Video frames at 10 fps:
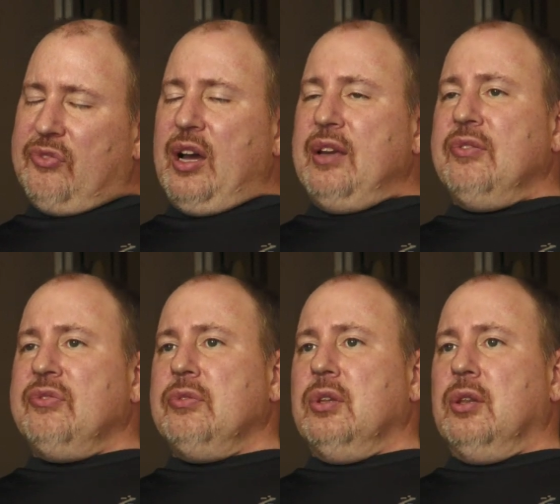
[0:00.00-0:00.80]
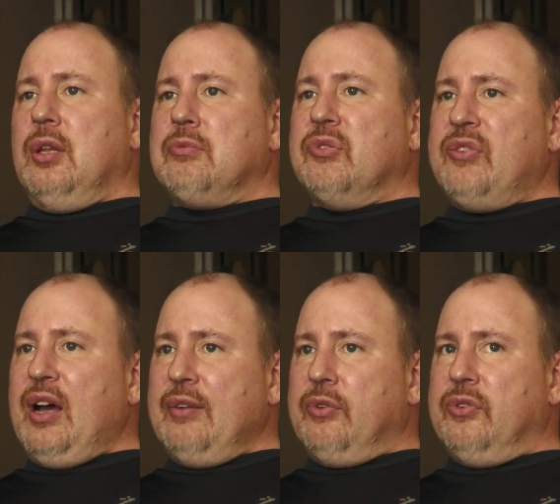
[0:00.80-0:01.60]
five, number
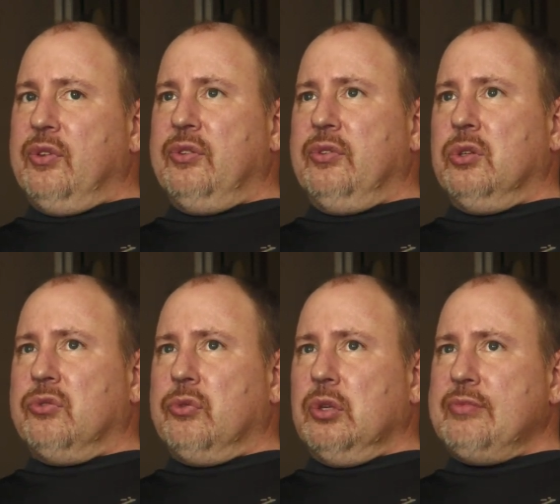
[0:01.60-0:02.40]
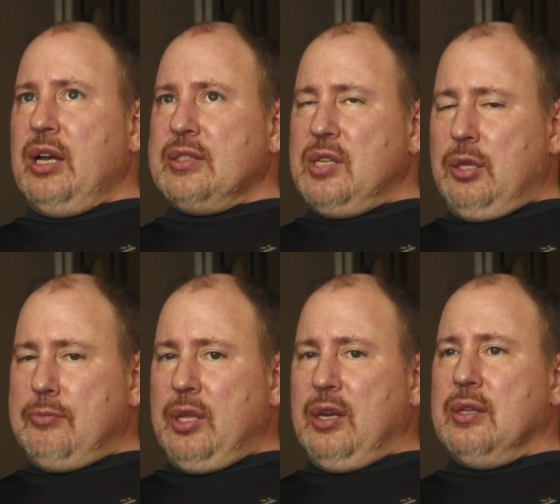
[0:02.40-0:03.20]
five resistance for about
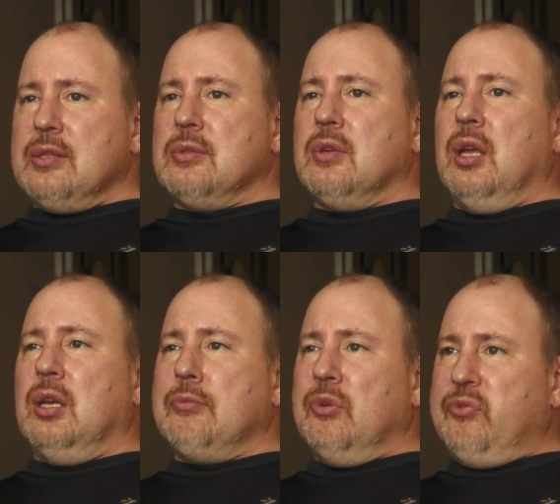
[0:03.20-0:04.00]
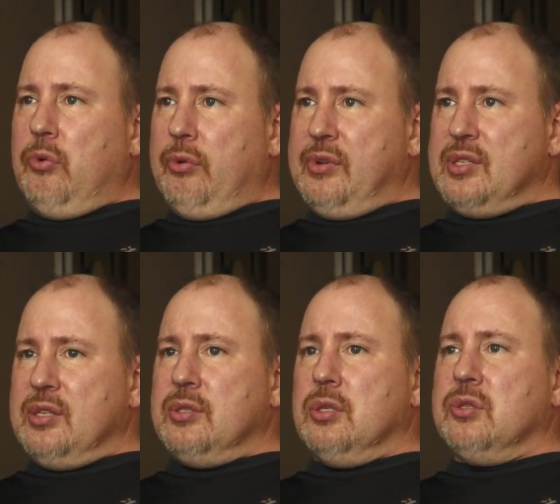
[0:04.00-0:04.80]
ten minutes and number four
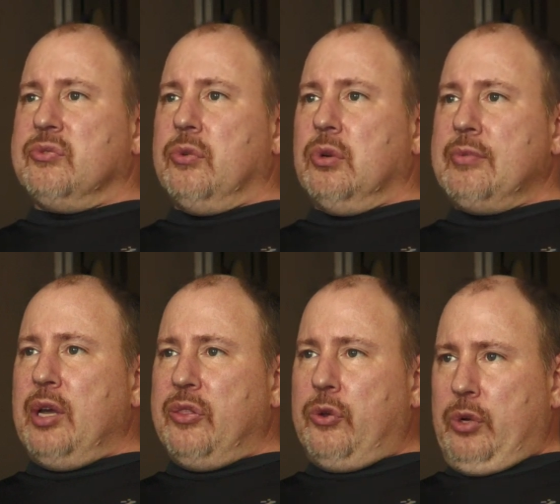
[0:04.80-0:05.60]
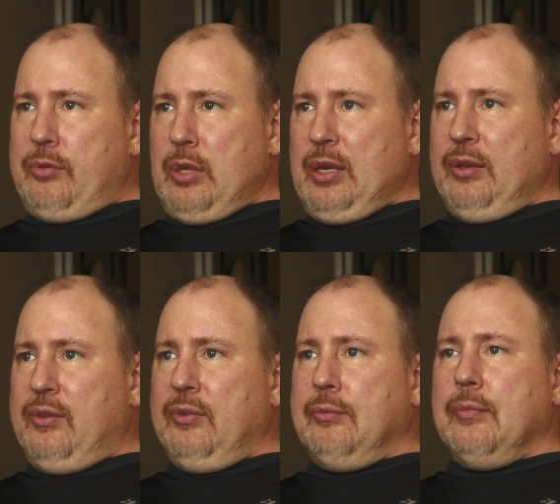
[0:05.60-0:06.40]
resistance for about thirty
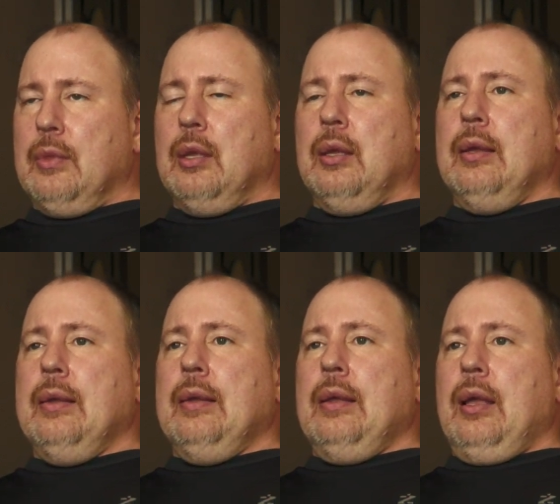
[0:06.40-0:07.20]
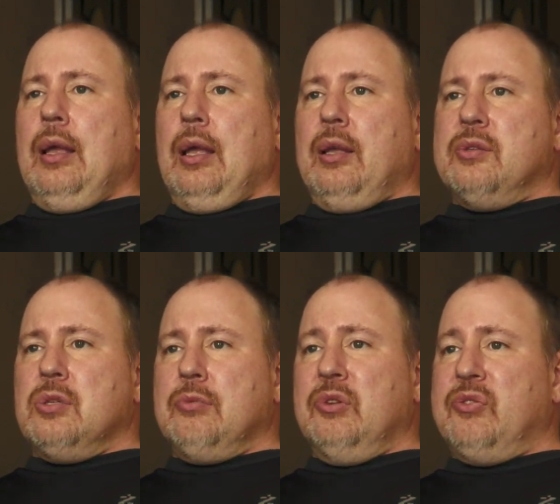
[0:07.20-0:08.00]
minutes. Uh,
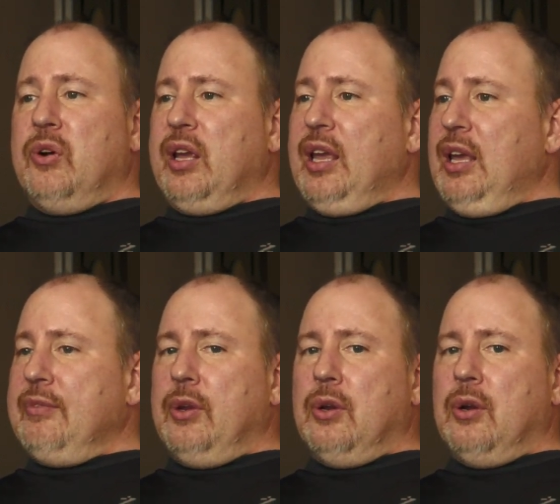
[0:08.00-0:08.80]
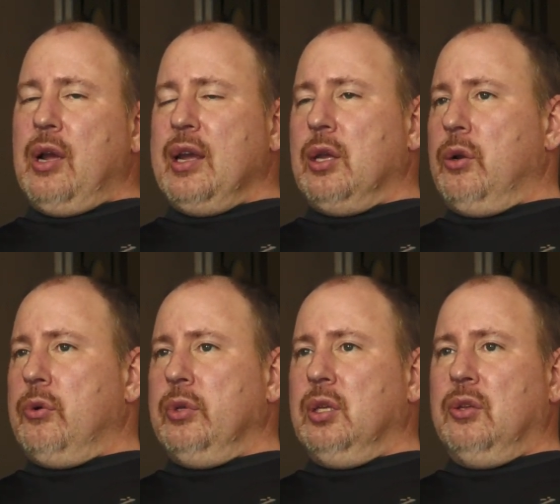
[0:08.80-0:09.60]
so before I came here, I could
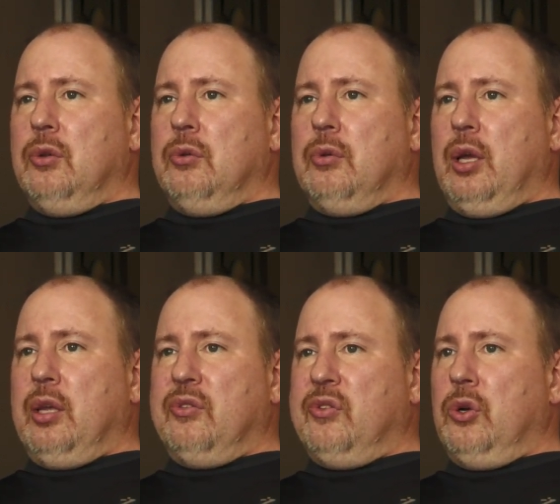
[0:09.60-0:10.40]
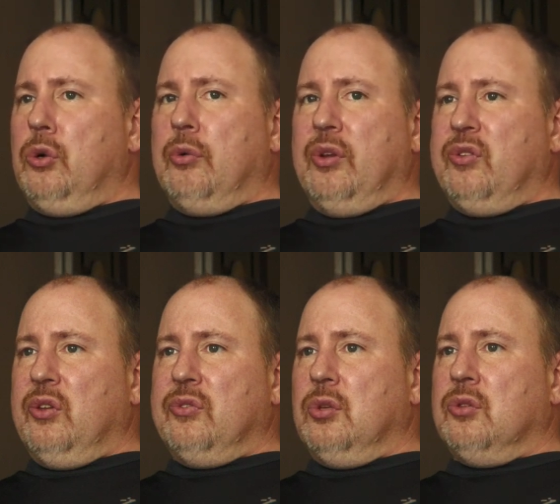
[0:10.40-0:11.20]
only do a zero
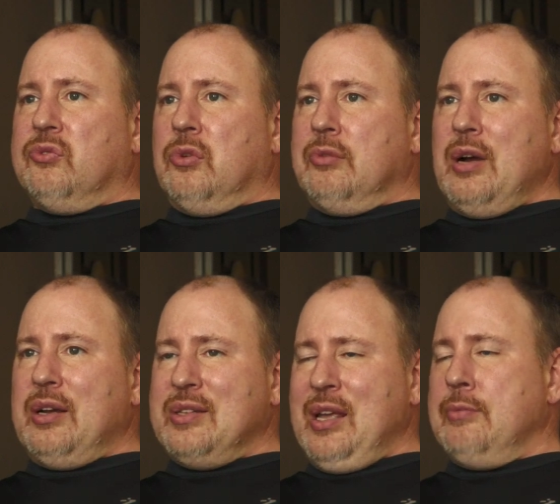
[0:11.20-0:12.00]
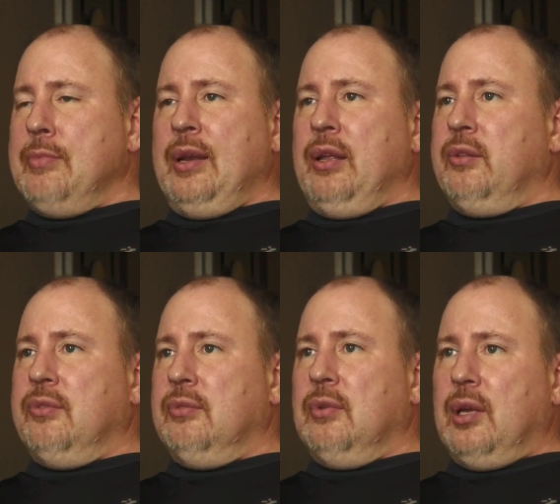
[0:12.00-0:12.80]
resistance for about ten
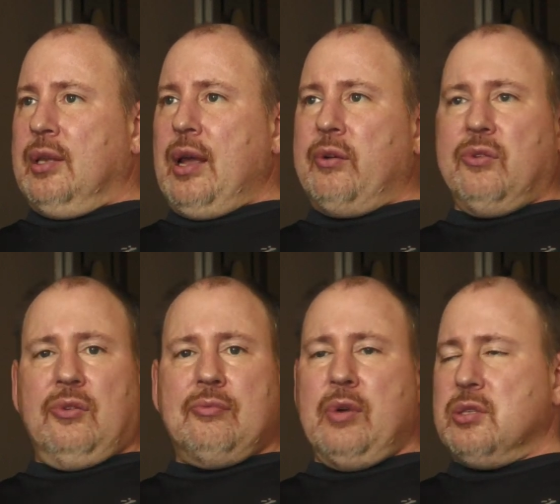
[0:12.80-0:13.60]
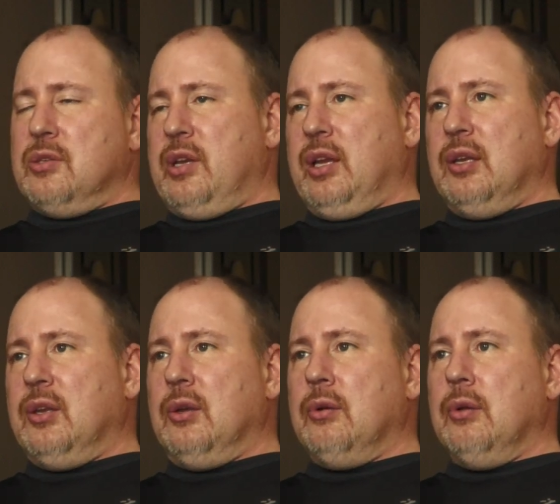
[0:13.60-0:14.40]
minutes, and that was as much as I could
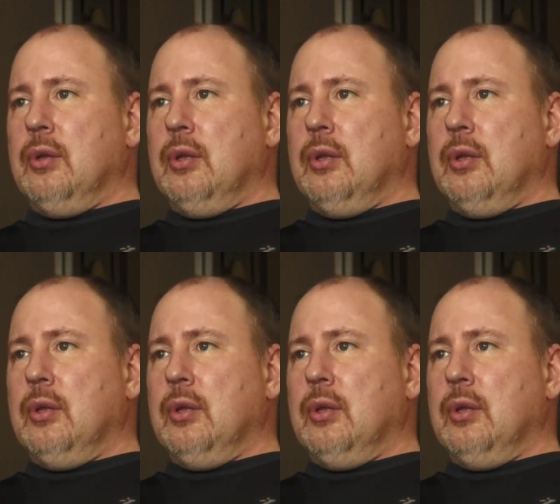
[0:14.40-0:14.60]
do.